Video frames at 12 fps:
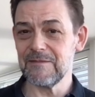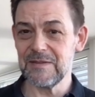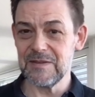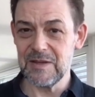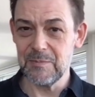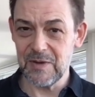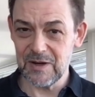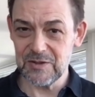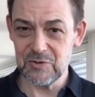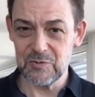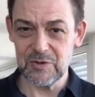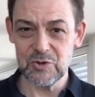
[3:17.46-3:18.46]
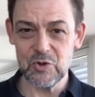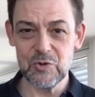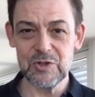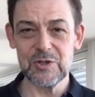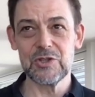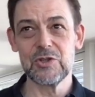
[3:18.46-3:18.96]
Similar to
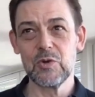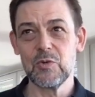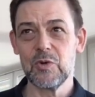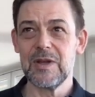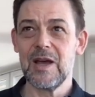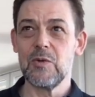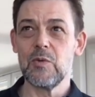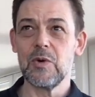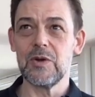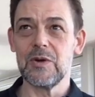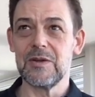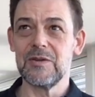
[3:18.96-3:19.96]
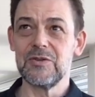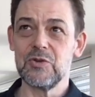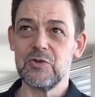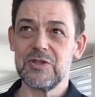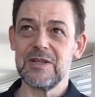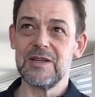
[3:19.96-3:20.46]
encoding a neural network
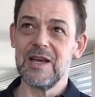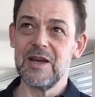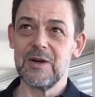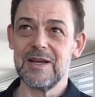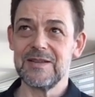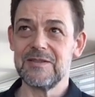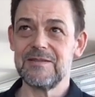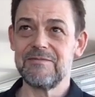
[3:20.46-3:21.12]
using Keras.